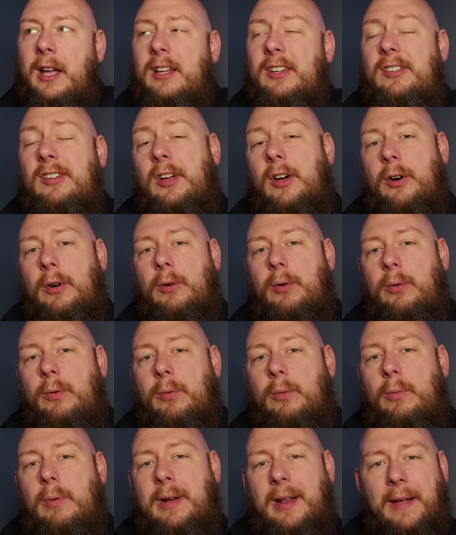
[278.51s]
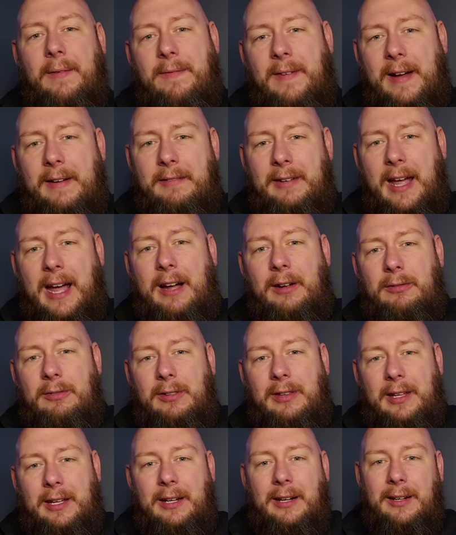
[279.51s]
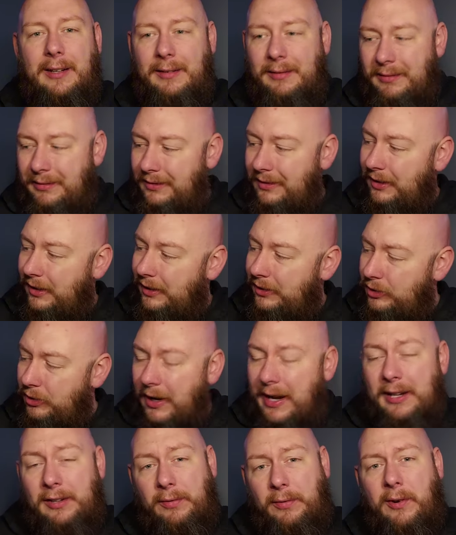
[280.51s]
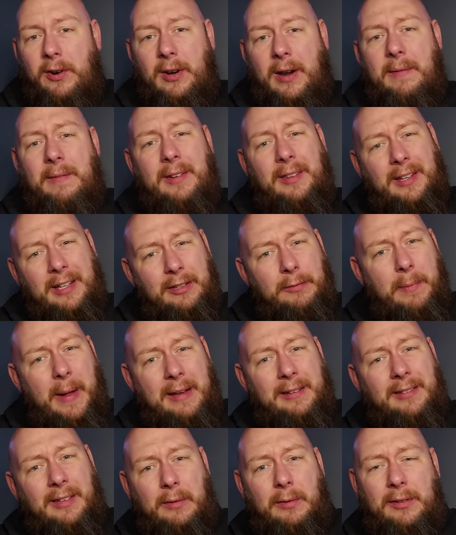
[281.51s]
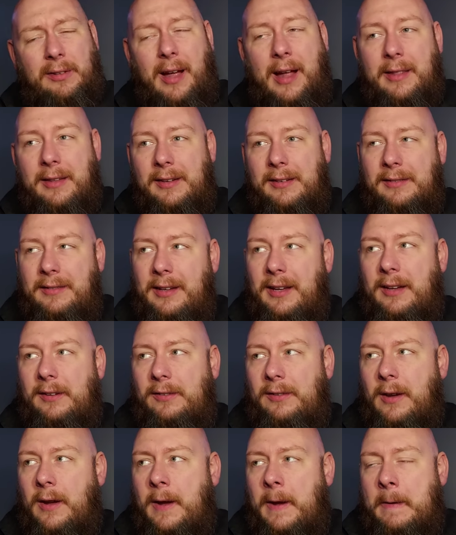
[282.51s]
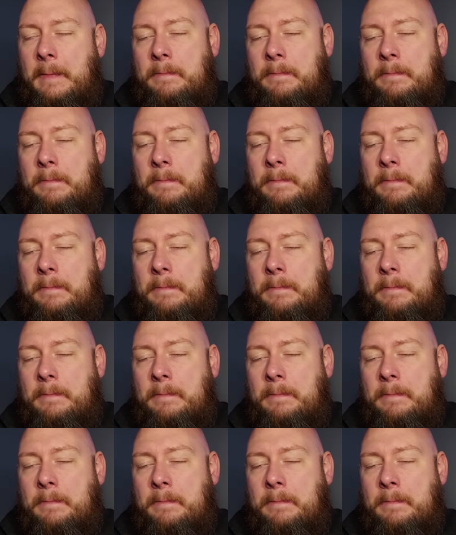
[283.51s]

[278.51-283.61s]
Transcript: So when I found out that the transfer and everything is basically what's on this disc,